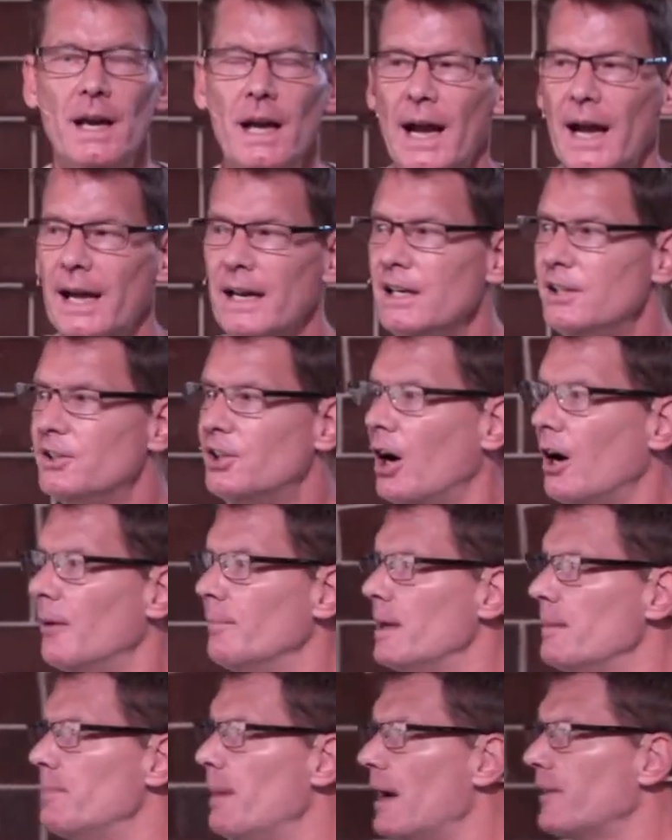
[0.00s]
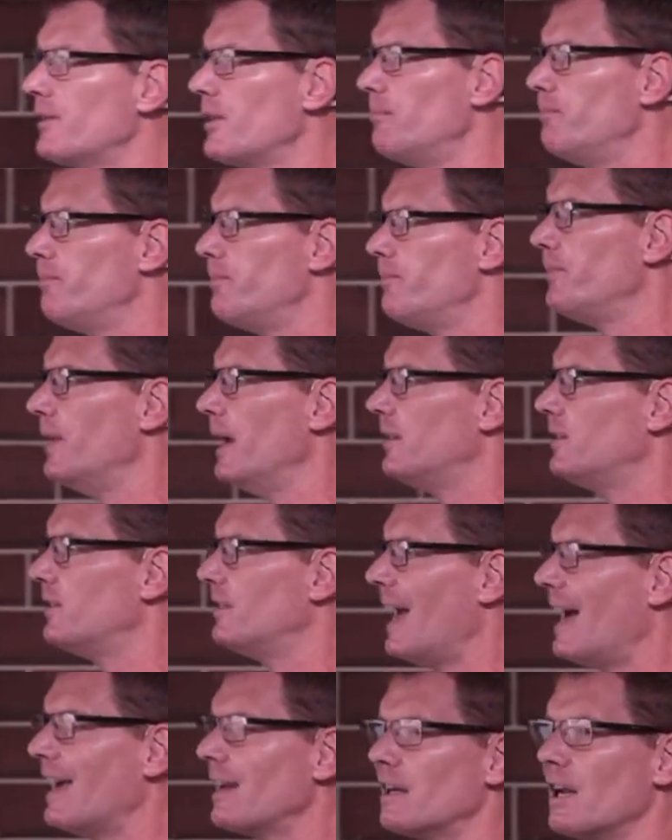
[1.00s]
And he told me about it
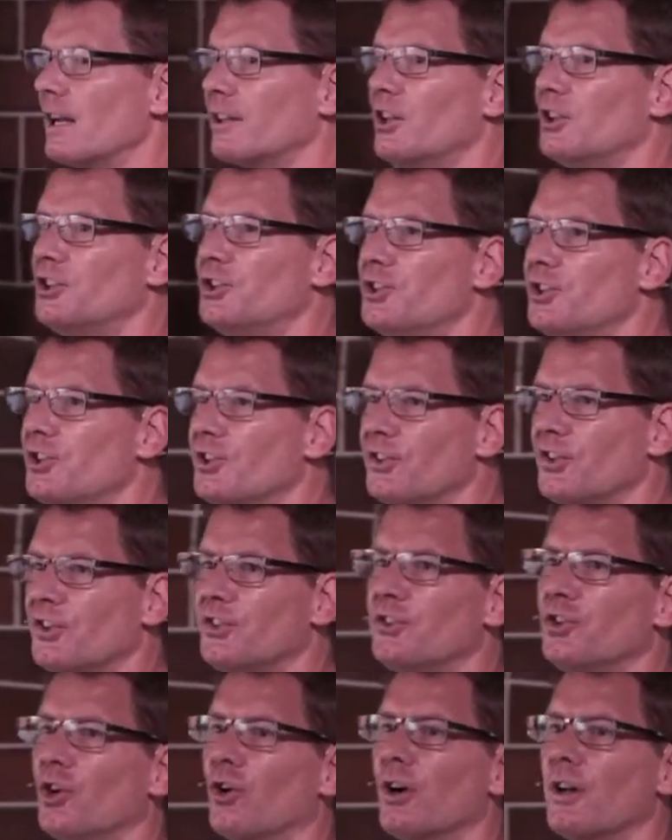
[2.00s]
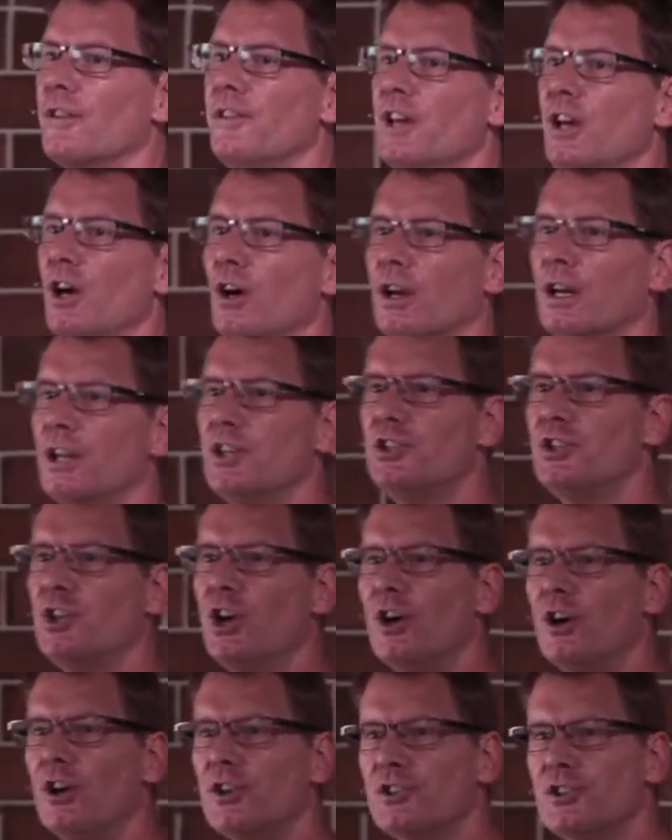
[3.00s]
sounded like the story of the early
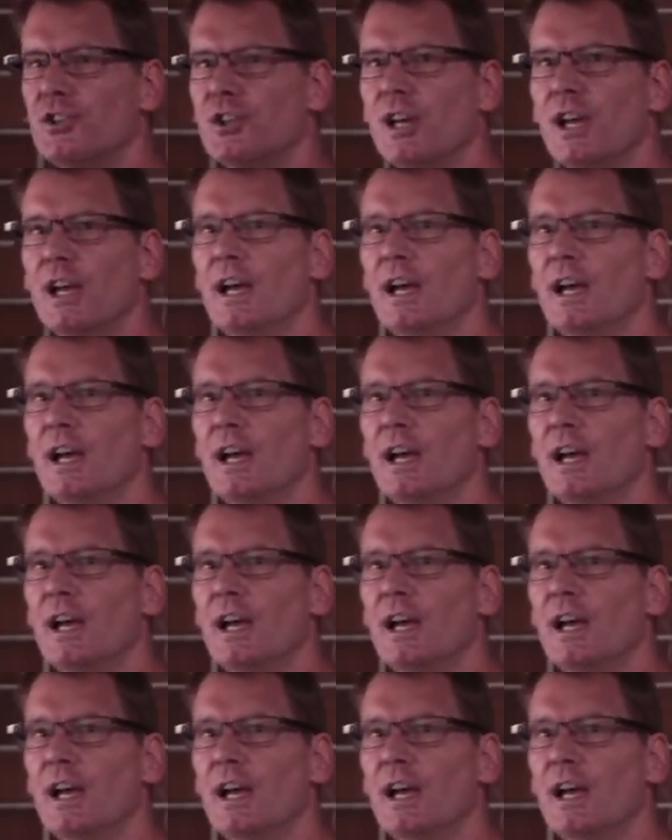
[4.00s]
church.